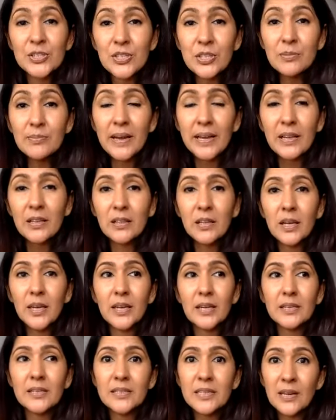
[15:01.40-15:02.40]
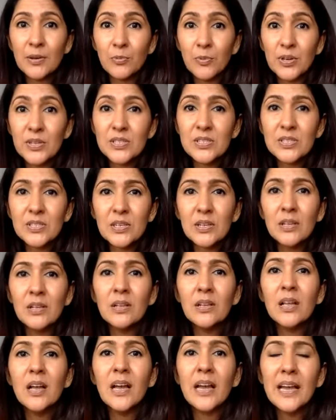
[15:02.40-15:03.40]
my client, and we're
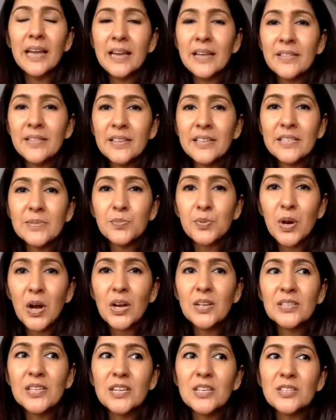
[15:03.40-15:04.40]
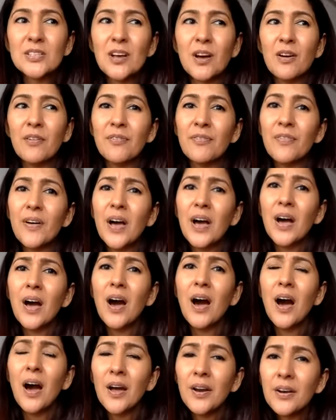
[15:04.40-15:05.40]
still in this process of
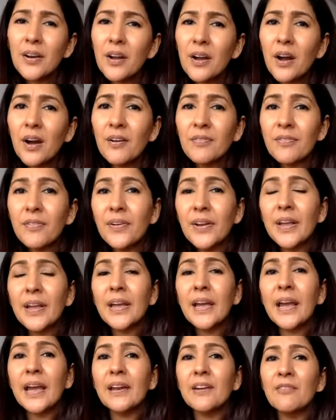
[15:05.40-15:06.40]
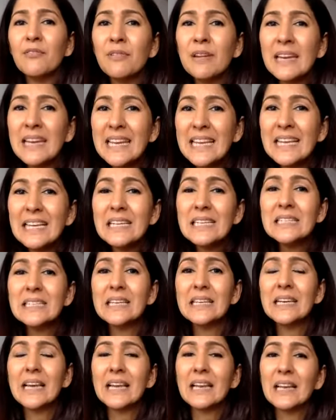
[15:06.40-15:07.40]
uncovering and
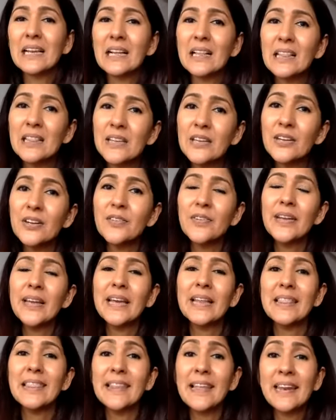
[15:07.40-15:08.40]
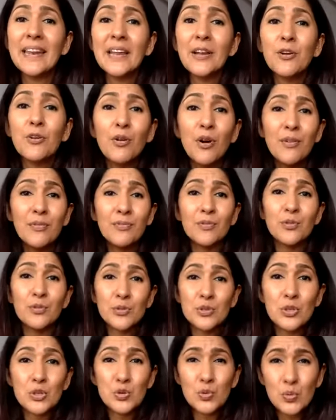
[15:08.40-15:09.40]
releasing and clearing and letting go of
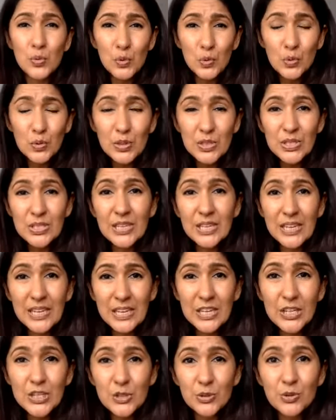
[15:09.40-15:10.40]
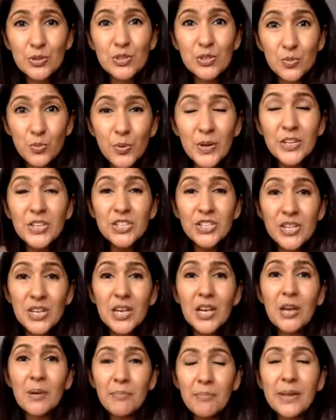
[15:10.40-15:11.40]
those root issues, which,
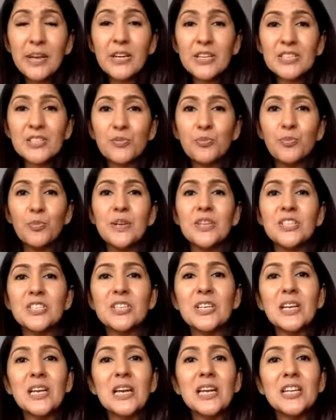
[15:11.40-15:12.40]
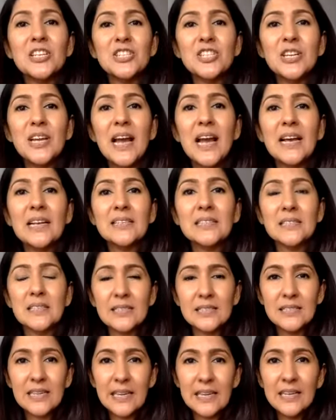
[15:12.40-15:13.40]
because of which she has
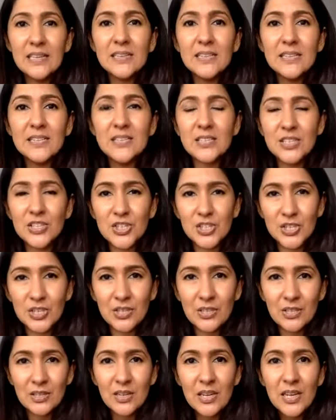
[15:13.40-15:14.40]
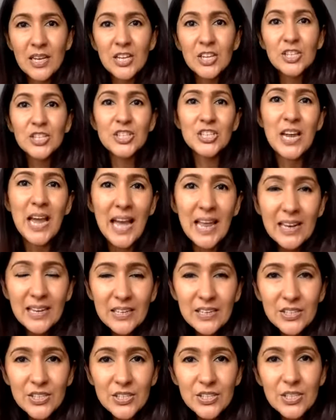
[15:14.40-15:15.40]
this indecision
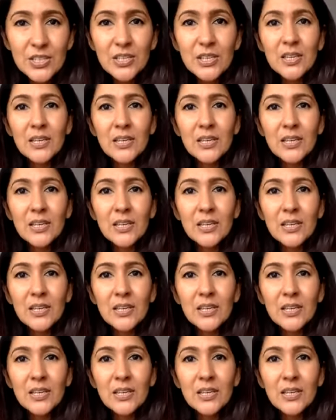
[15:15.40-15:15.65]
challenge